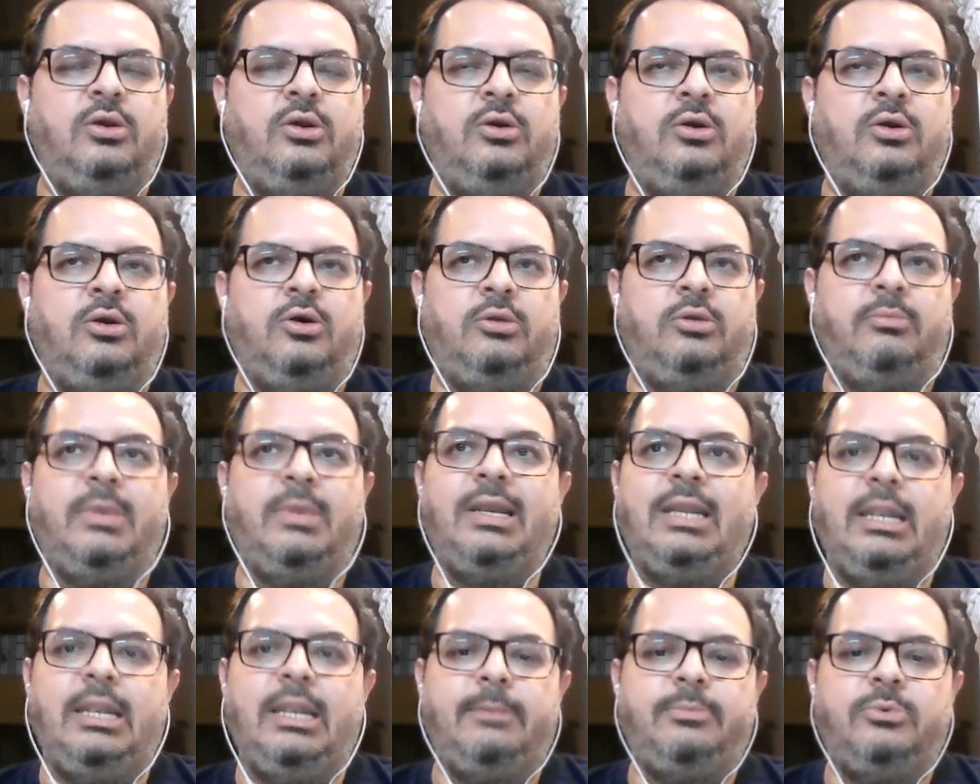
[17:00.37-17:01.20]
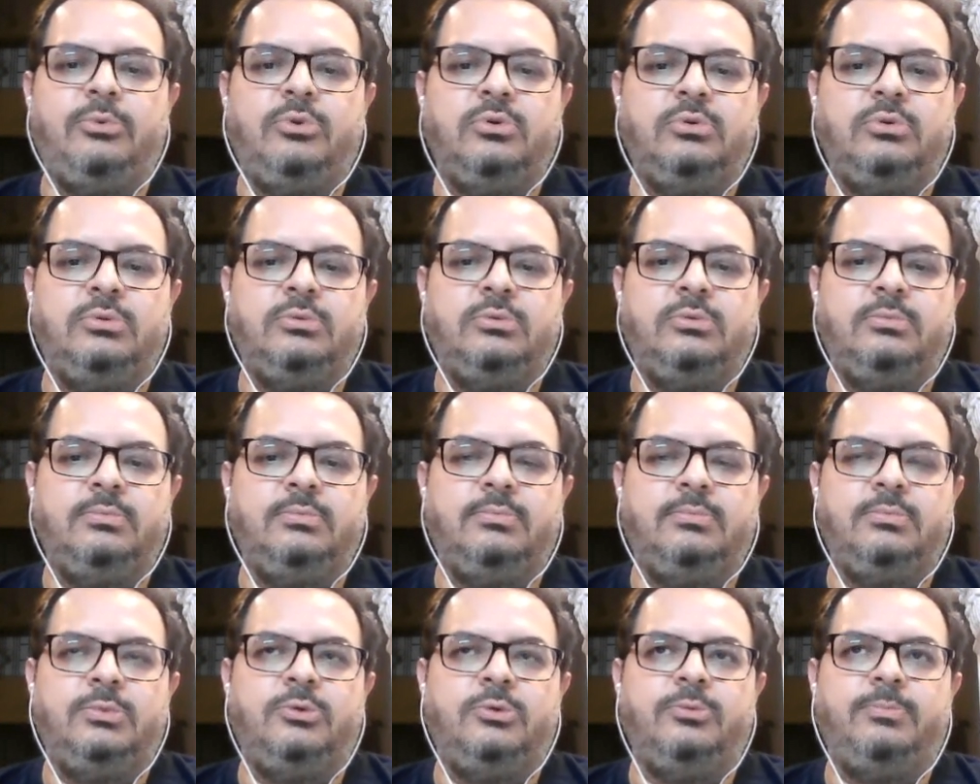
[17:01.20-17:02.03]
on my laptop
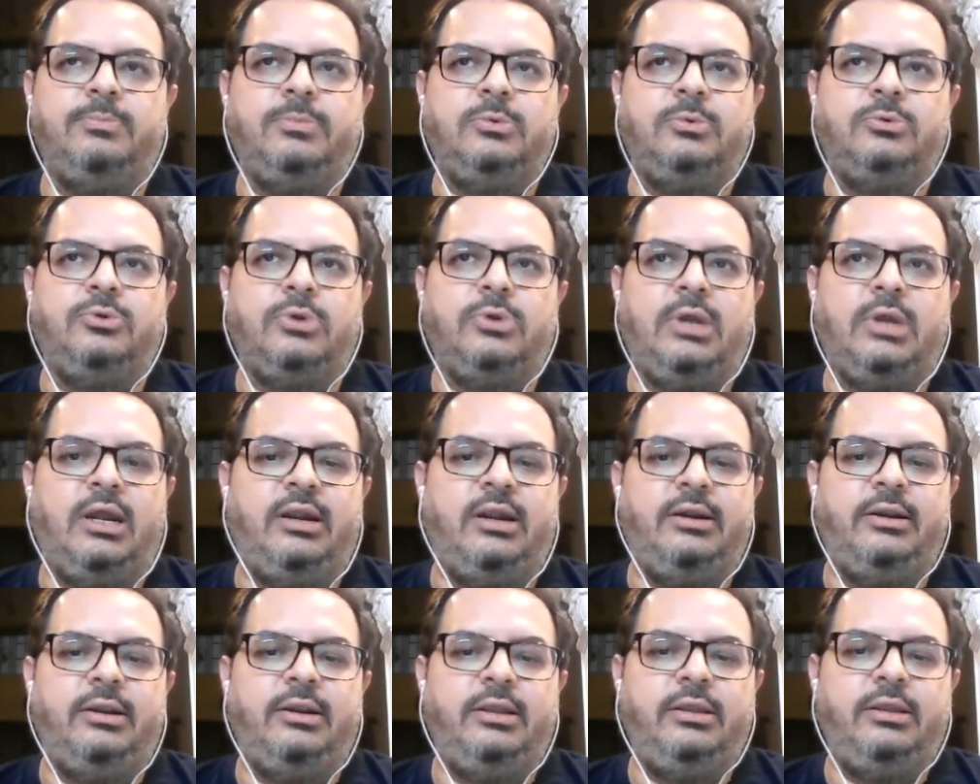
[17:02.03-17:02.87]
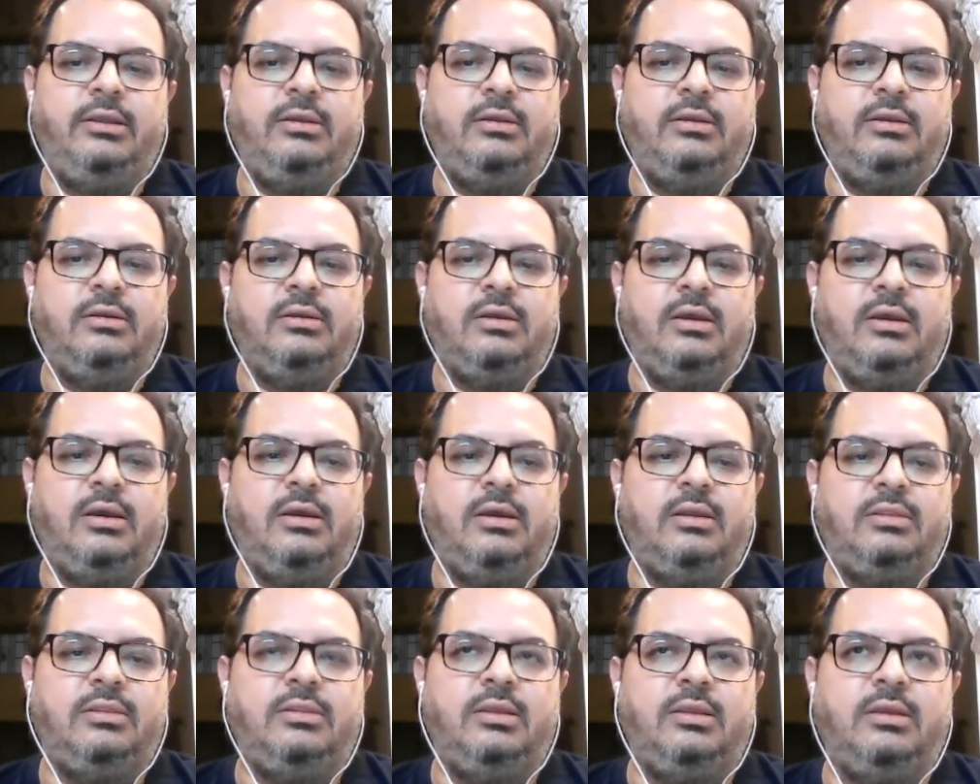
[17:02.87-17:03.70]
took hardly, I
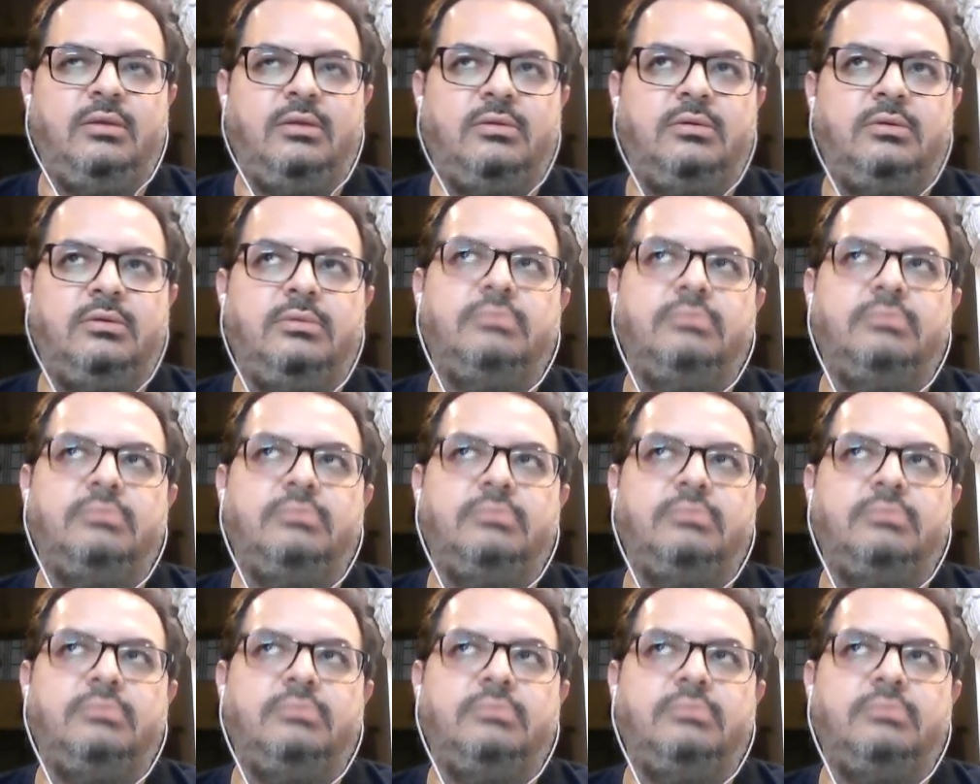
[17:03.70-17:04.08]
think,